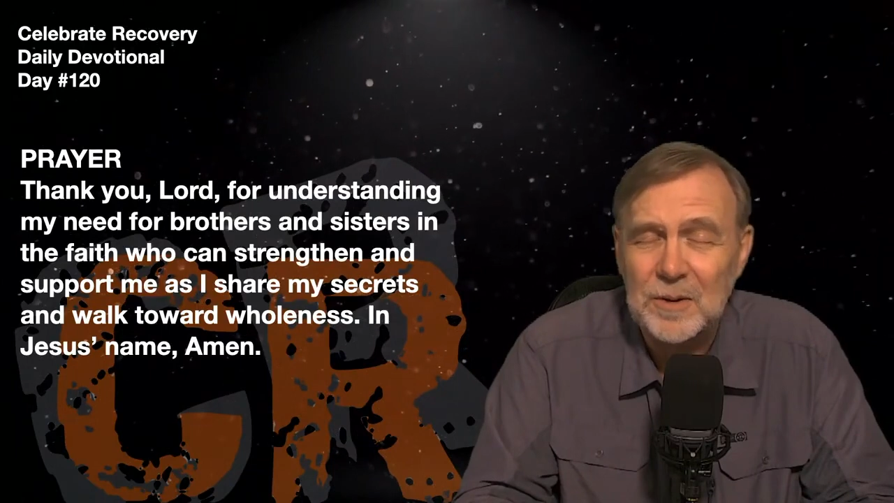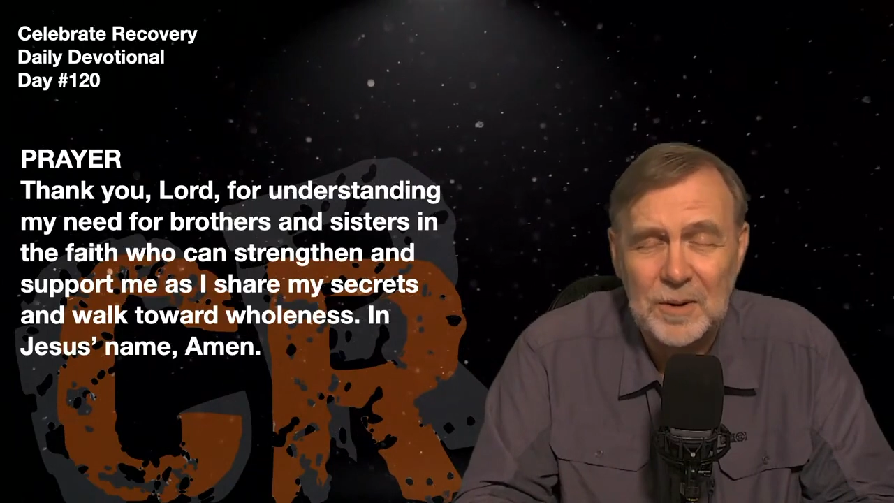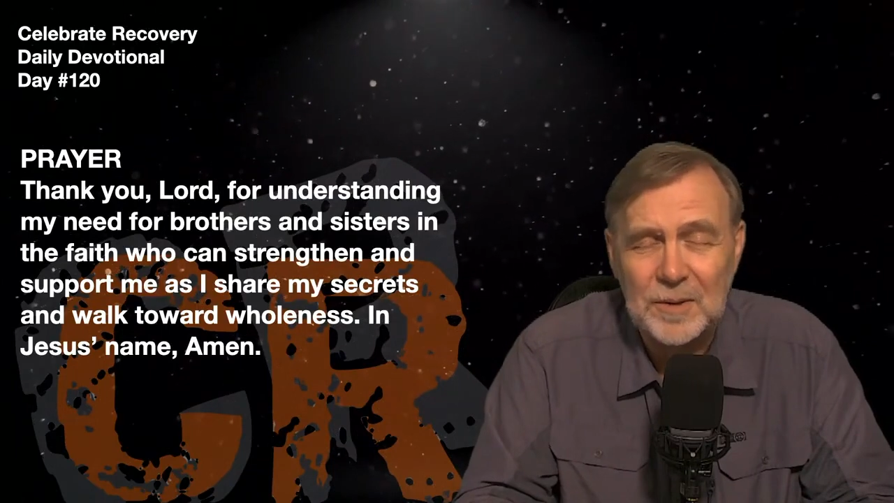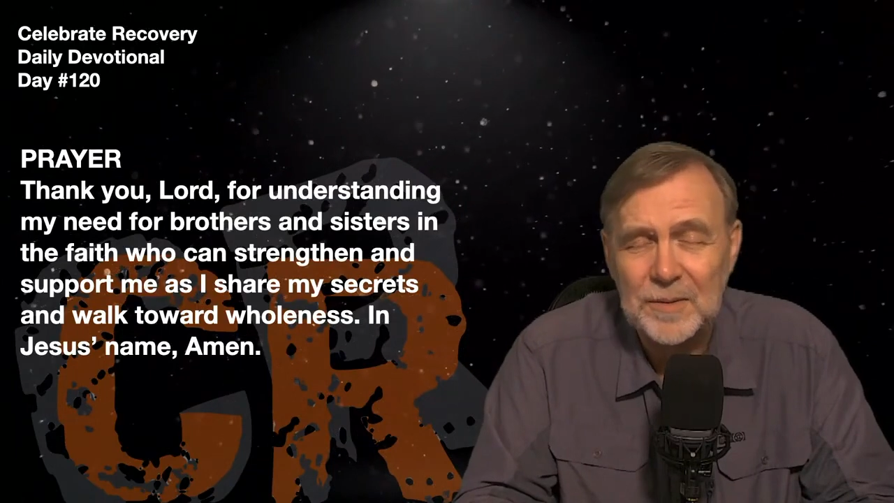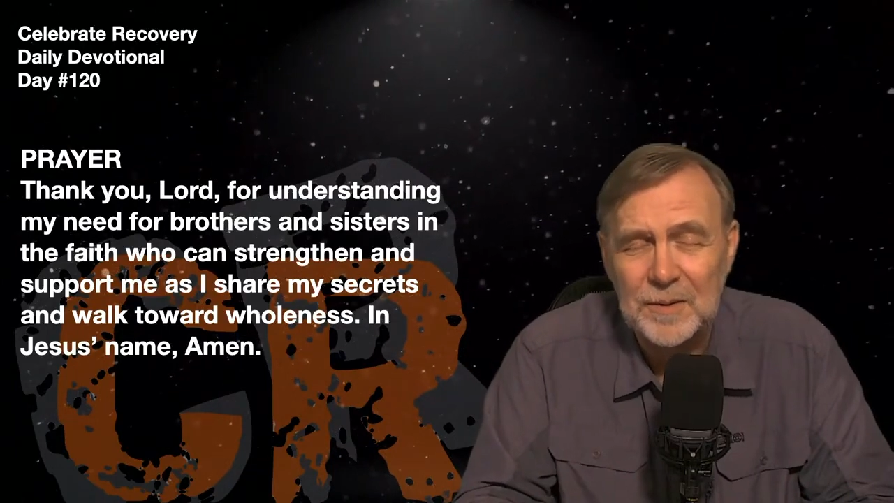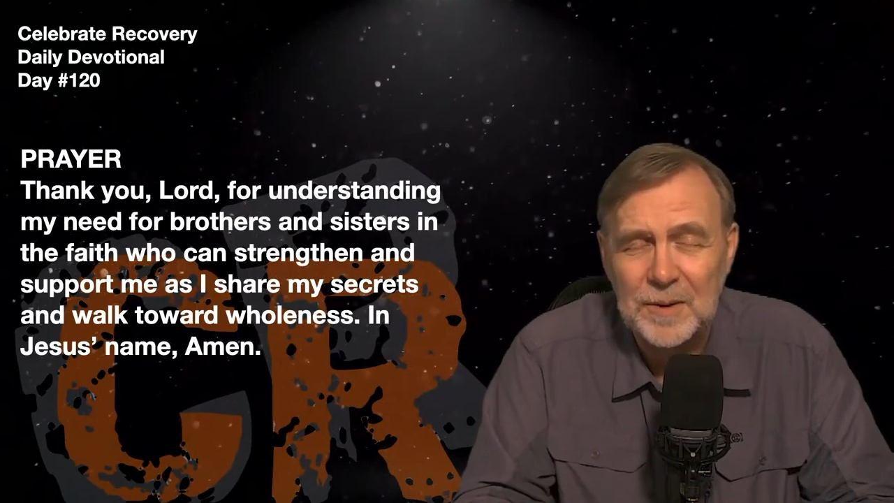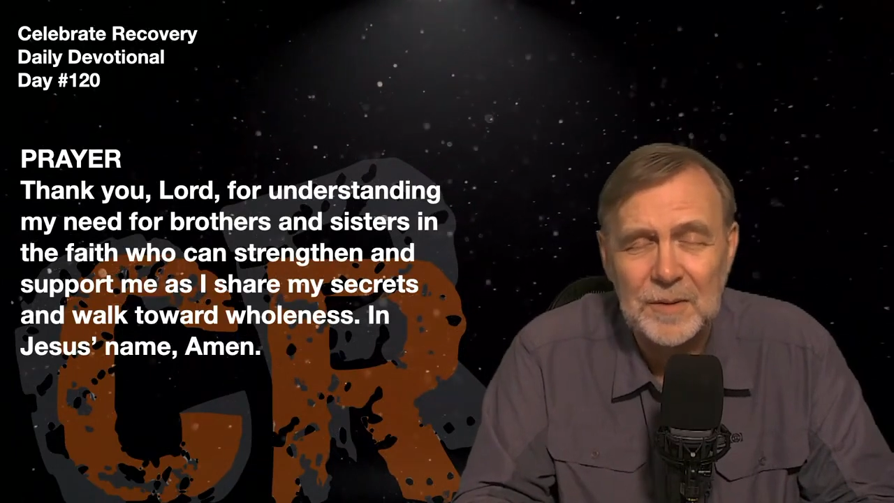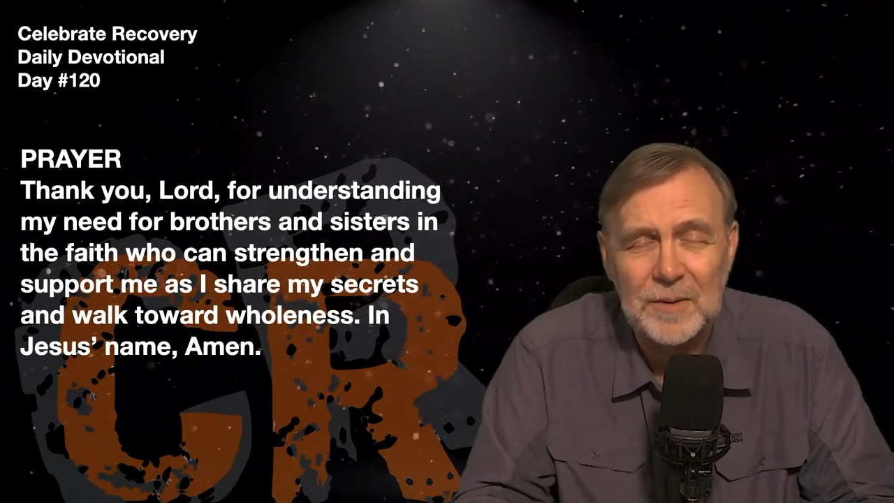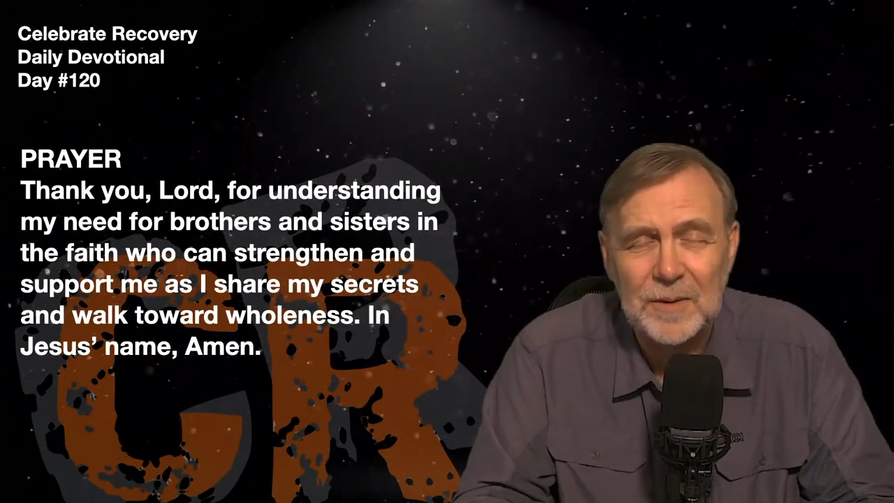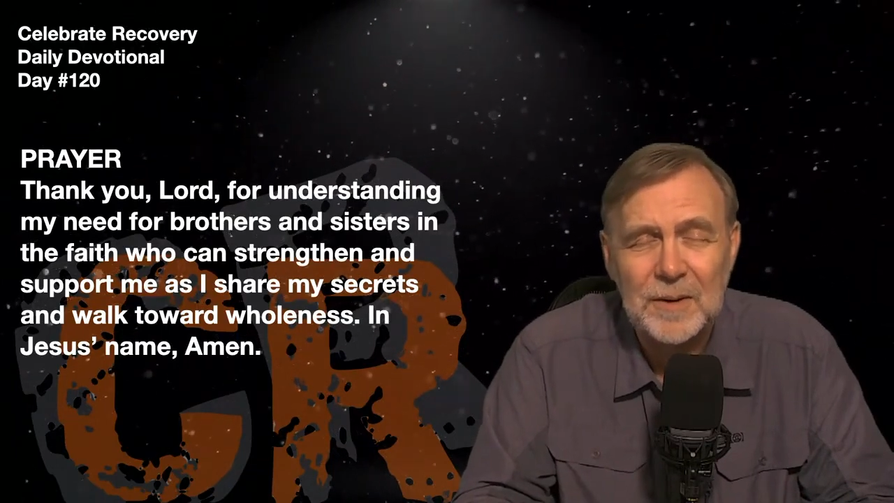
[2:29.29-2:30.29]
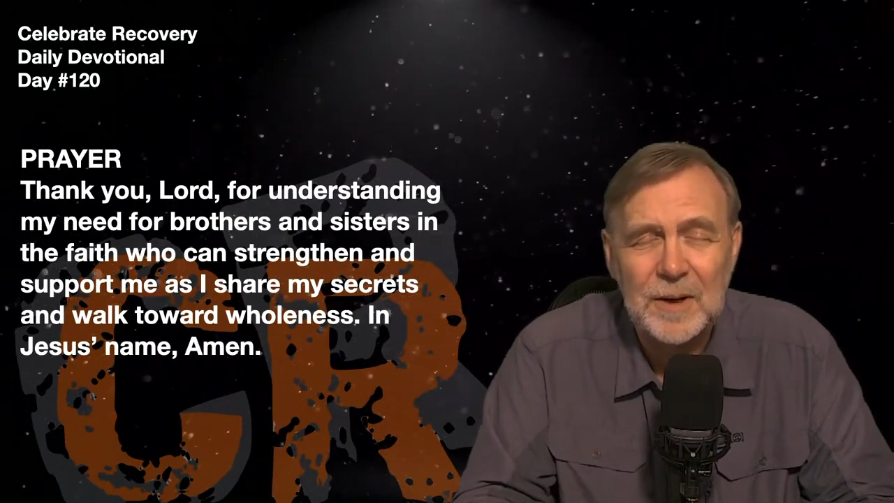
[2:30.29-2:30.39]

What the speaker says: or for evil.